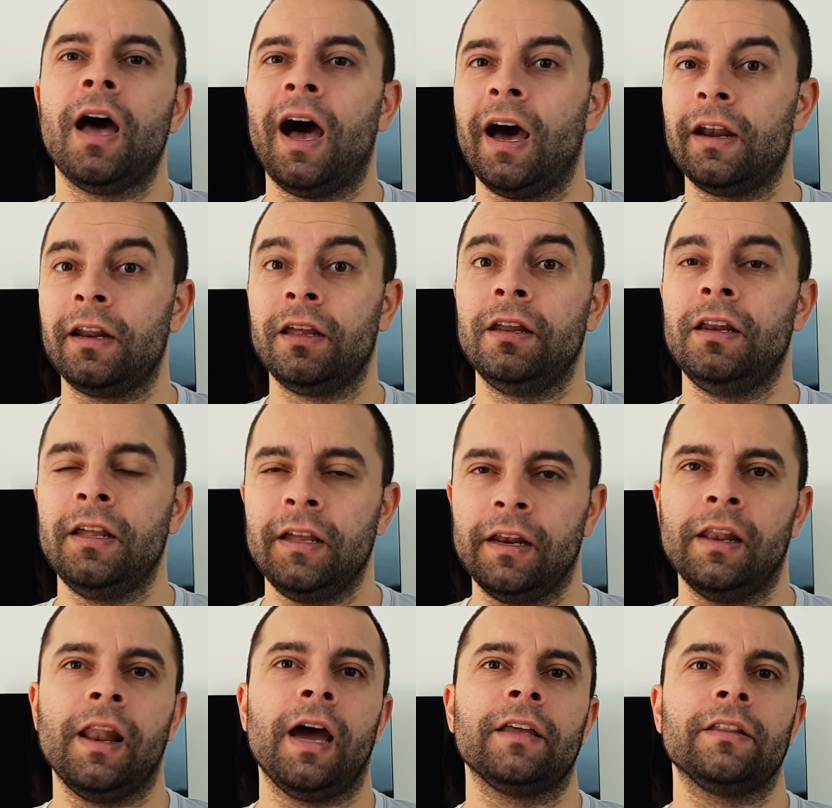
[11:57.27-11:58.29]
I
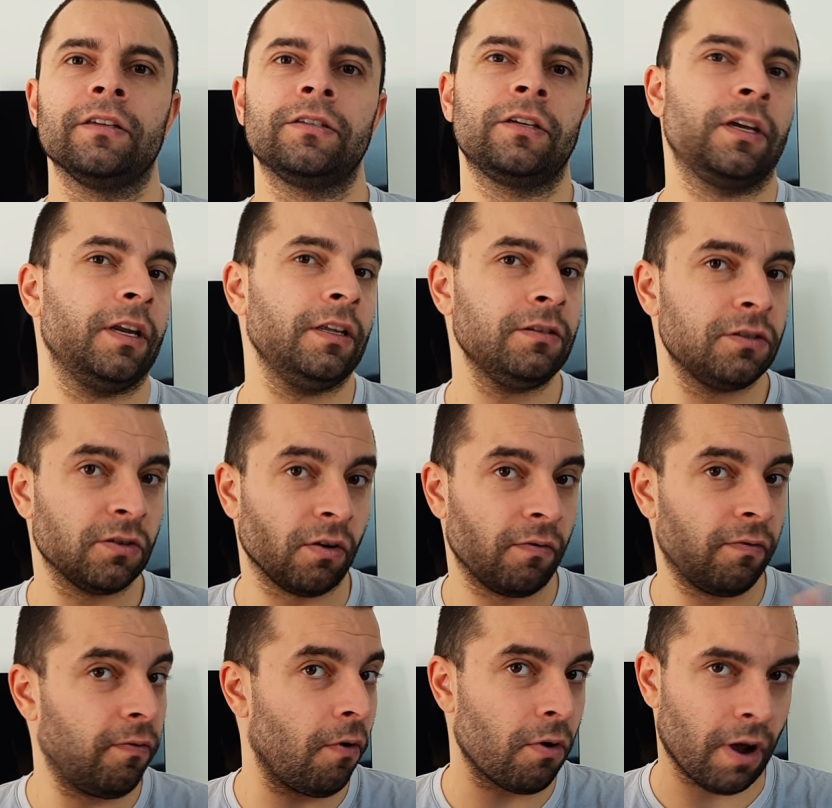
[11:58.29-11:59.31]
really like the screen,
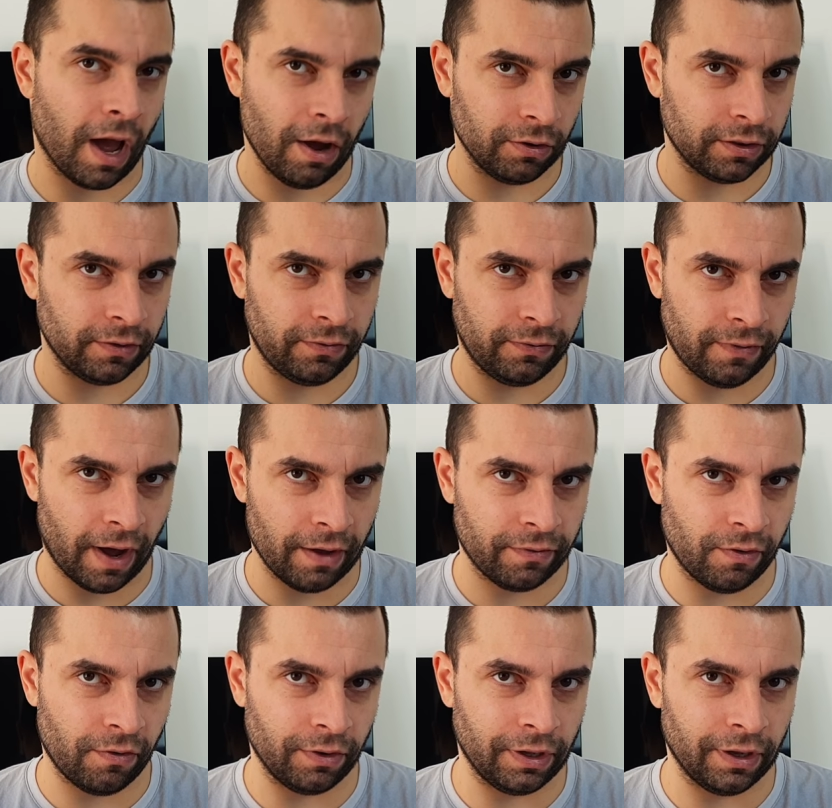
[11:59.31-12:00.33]
so 4 out of
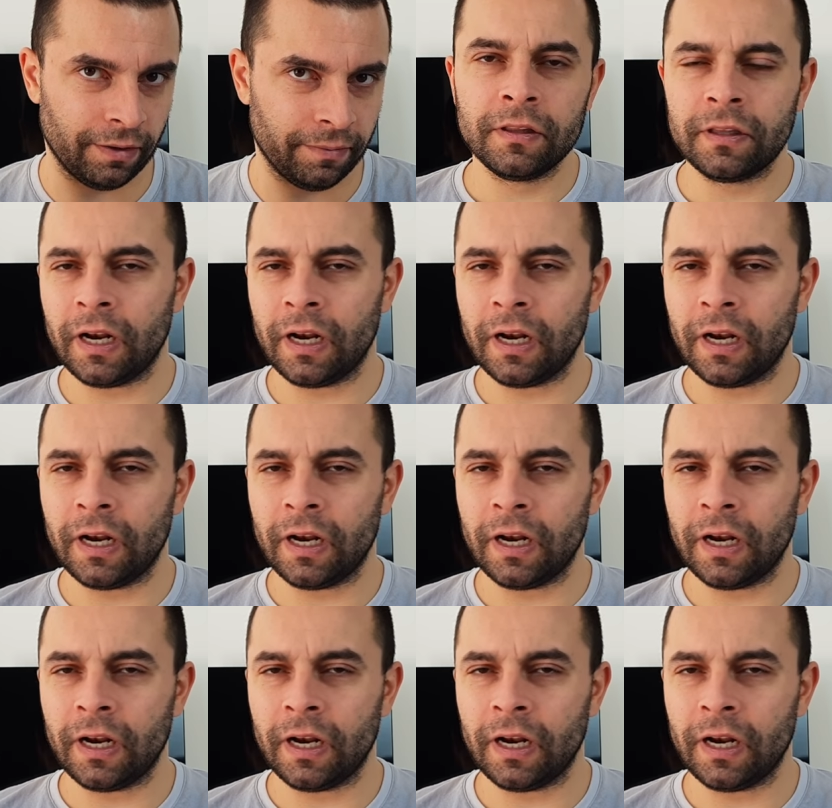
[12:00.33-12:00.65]
5 over here.